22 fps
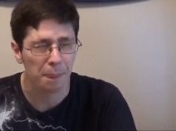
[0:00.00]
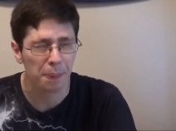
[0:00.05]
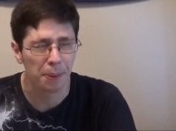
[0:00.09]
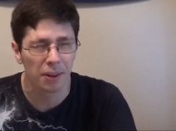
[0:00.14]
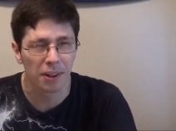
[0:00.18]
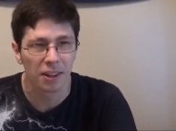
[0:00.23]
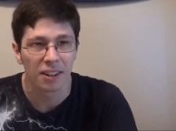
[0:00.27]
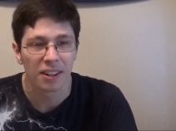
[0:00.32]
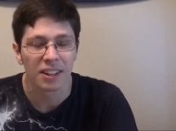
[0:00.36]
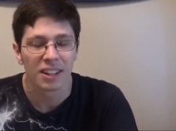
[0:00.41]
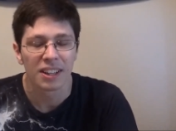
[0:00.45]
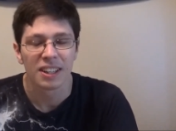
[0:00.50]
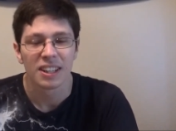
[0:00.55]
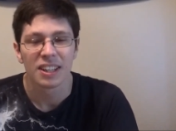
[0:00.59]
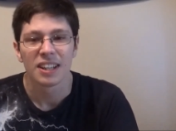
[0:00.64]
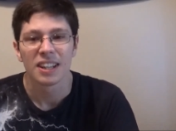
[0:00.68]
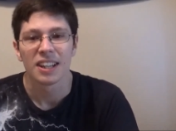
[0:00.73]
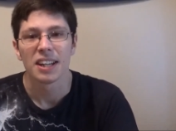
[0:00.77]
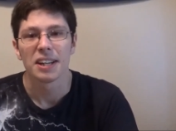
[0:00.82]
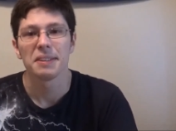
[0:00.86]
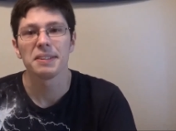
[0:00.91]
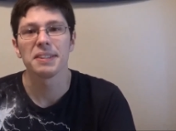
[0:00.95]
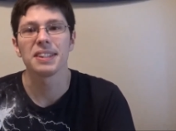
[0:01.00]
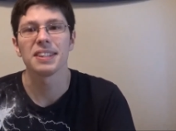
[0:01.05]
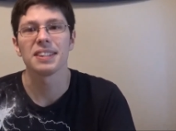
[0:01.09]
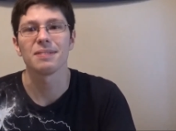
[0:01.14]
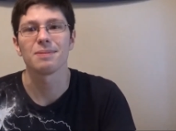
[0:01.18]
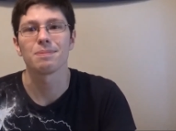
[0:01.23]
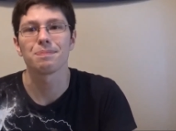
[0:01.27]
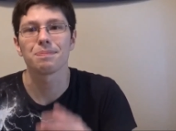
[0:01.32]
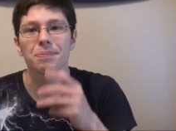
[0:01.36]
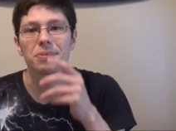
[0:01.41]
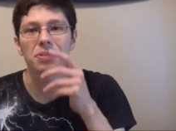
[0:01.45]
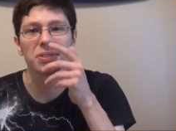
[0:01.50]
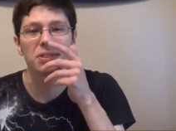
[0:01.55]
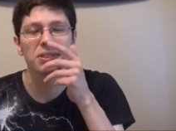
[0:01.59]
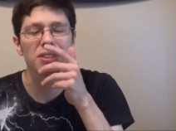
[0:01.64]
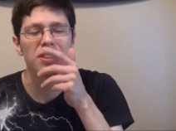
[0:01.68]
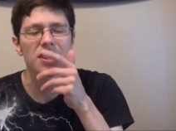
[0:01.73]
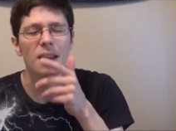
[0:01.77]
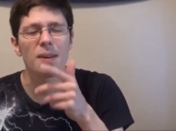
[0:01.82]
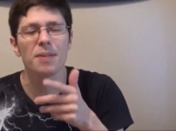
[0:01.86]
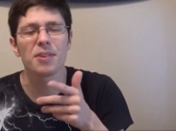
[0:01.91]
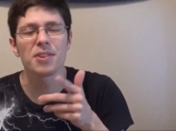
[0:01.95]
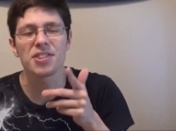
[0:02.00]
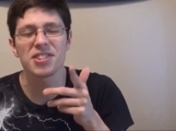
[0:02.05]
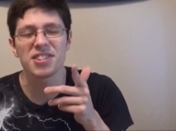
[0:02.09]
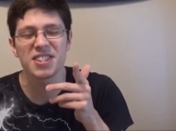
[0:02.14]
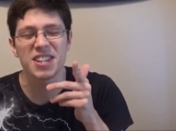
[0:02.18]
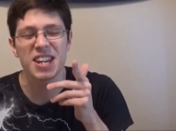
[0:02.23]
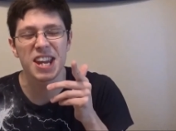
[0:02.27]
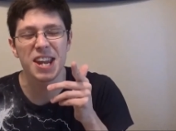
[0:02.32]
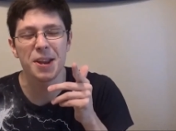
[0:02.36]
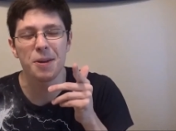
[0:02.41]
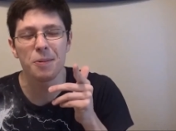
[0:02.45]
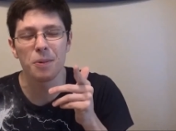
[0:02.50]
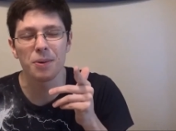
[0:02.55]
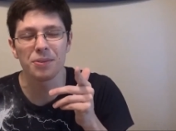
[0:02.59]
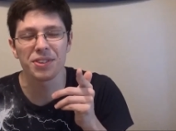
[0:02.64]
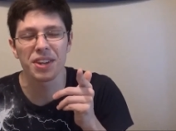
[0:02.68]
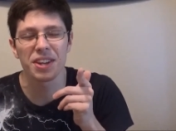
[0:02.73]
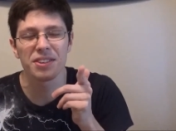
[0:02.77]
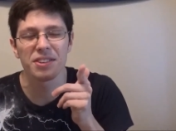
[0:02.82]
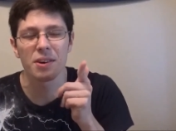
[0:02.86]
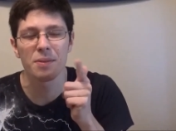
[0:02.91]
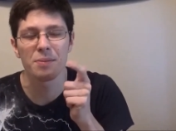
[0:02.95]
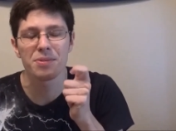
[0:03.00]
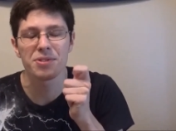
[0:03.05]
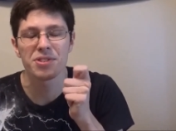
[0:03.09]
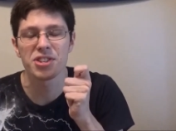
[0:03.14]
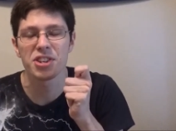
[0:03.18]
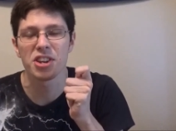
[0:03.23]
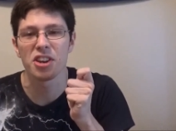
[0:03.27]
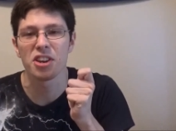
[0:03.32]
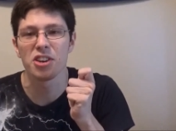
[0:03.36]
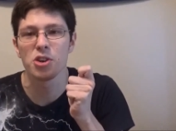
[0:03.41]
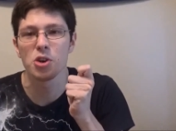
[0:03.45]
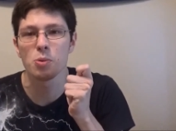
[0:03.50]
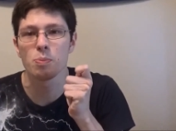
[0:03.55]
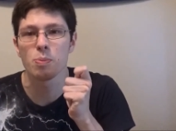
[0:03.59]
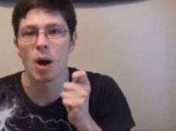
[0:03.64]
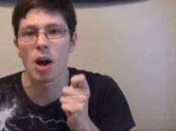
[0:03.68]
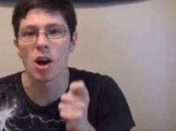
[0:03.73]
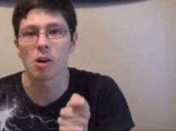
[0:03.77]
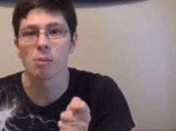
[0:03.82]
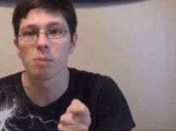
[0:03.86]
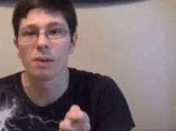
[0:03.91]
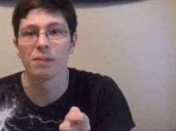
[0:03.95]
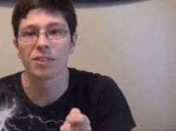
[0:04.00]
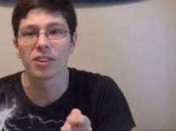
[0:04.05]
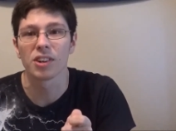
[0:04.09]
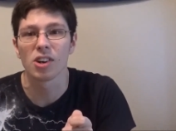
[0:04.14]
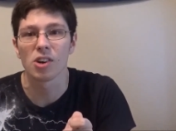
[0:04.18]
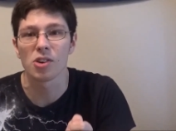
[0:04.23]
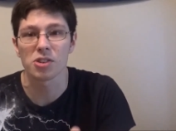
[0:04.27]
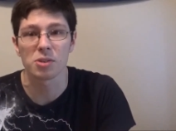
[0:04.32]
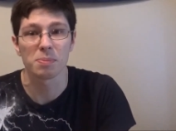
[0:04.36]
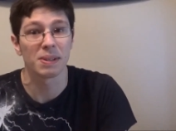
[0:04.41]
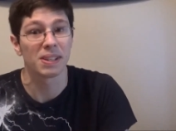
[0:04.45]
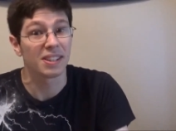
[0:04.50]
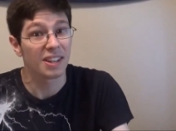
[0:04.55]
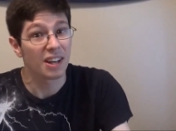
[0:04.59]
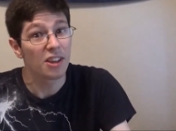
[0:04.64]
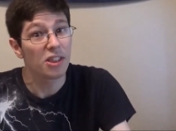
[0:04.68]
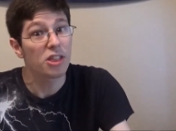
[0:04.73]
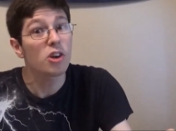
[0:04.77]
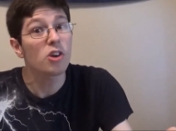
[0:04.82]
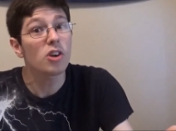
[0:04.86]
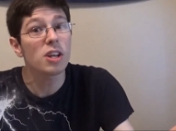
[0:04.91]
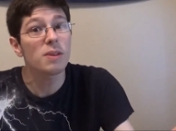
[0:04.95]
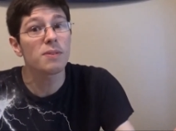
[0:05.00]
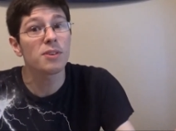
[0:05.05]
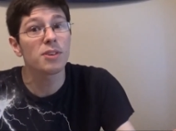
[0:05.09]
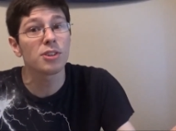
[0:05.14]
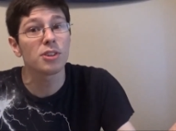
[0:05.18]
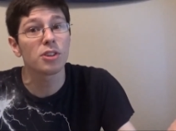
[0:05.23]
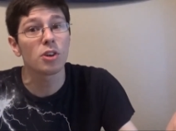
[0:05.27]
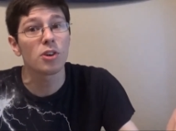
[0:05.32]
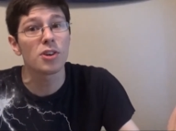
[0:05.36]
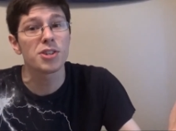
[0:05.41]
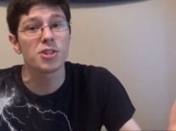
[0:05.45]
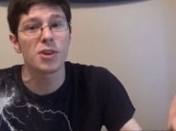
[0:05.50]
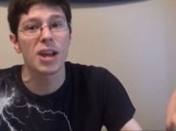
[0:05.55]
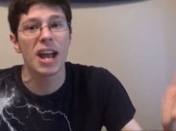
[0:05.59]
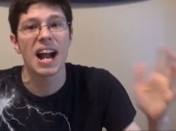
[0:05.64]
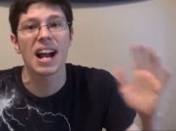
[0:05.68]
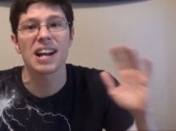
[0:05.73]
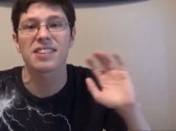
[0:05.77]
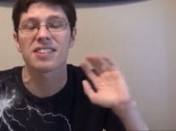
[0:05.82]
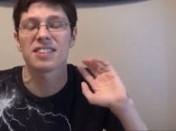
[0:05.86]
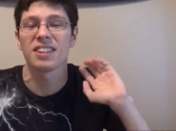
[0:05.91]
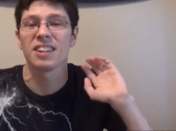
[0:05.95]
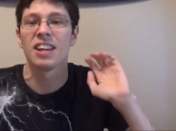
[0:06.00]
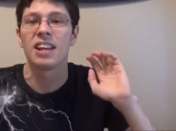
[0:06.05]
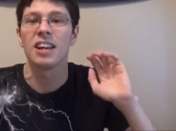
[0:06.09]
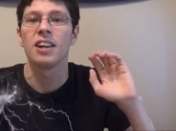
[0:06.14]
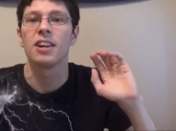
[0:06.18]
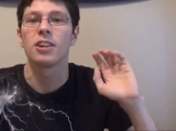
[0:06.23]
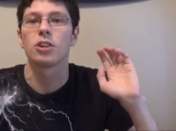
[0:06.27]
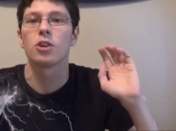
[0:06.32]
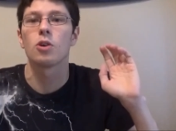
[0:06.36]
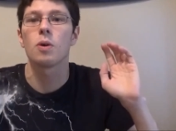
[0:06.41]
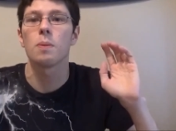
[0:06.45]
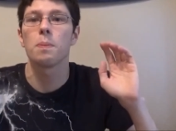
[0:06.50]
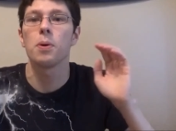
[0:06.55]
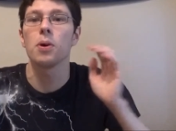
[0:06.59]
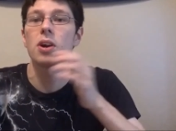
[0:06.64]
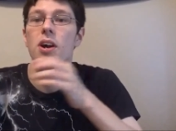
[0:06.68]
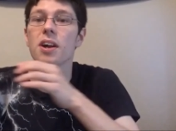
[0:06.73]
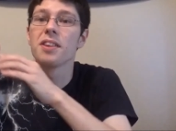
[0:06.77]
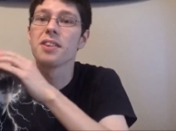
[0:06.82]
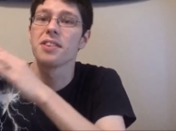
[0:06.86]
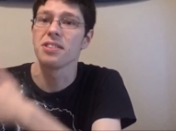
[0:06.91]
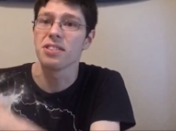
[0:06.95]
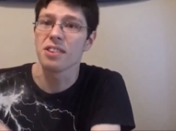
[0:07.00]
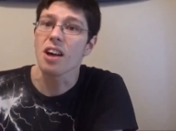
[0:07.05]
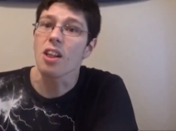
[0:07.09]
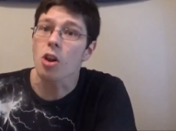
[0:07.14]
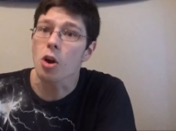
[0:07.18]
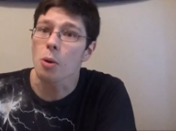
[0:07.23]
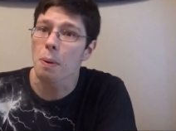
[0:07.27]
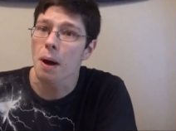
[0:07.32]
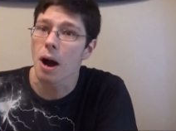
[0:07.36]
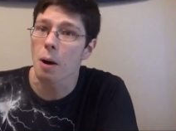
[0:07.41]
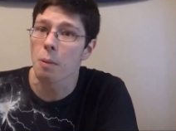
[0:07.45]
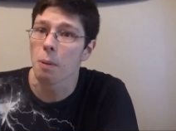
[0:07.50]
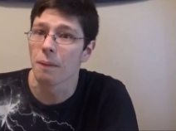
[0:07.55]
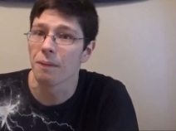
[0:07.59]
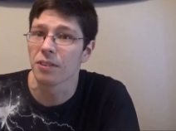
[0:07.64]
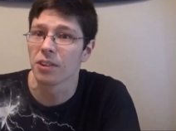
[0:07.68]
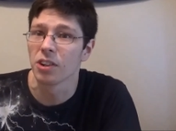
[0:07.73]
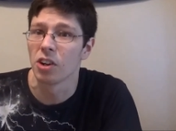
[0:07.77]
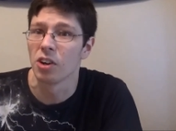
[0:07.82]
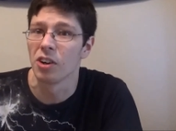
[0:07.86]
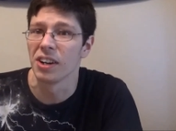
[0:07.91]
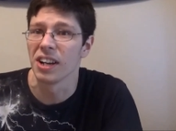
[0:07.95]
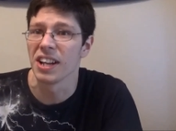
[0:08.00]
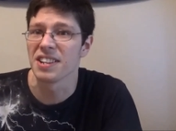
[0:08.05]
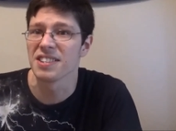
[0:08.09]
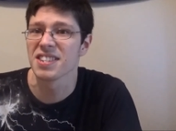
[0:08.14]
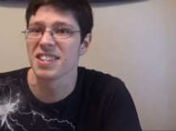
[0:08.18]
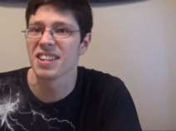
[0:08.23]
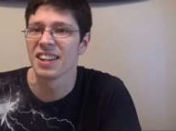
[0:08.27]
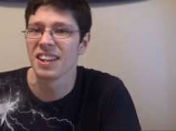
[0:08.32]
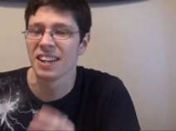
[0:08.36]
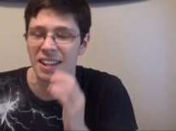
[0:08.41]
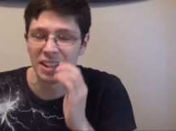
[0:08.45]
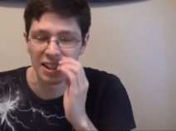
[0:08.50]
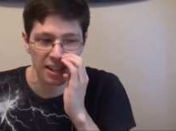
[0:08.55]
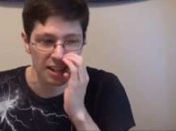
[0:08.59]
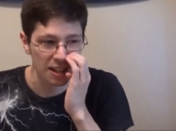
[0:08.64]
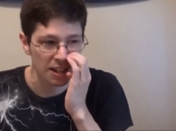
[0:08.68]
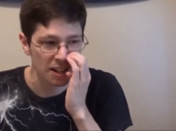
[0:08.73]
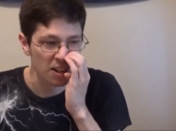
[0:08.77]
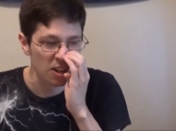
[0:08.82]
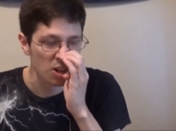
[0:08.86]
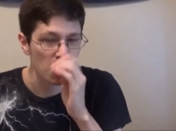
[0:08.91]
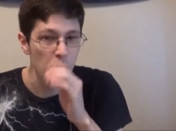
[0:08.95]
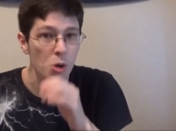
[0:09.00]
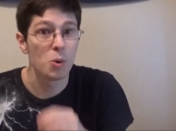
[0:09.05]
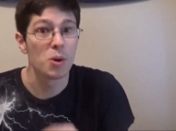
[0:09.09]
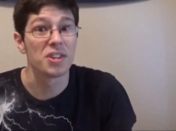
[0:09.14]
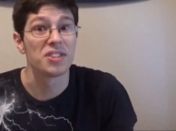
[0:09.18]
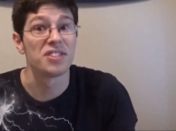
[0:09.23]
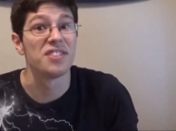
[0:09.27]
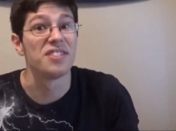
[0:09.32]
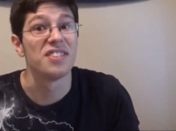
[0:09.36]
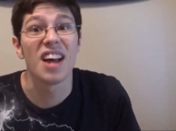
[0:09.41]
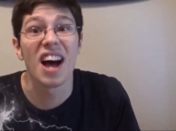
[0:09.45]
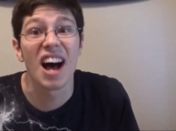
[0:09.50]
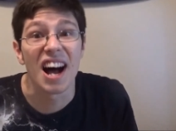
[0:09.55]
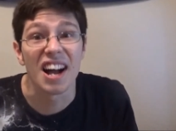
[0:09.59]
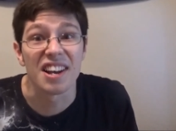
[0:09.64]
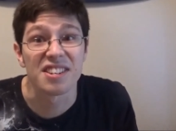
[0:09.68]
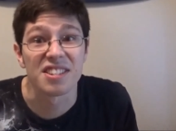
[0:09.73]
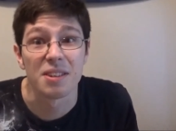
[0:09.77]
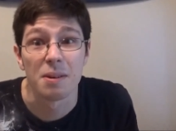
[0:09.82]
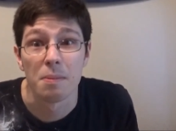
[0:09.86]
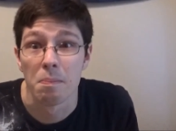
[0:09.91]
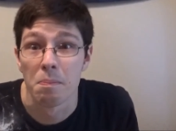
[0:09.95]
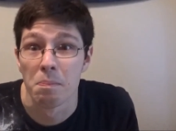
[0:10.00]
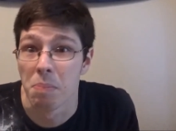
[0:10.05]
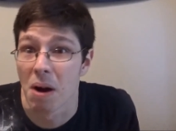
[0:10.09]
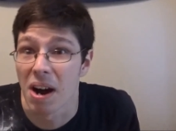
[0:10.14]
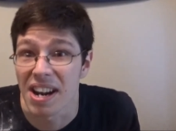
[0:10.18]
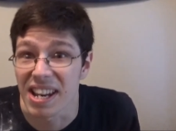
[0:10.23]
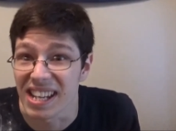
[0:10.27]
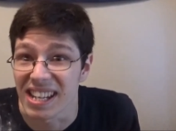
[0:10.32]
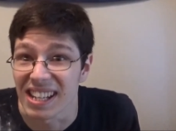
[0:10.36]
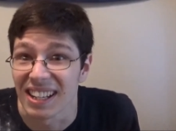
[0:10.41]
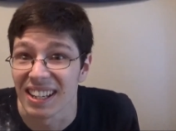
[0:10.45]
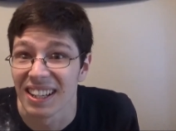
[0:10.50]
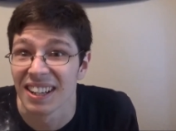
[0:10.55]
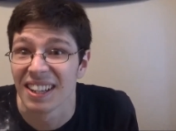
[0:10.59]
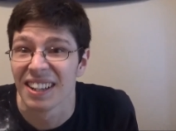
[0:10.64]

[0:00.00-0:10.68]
I mean, have you seen what they done to the new Powerpuff Girls? I mean, they're even going to act, go and put another Powerpuff Girl on it, who is not Bunny.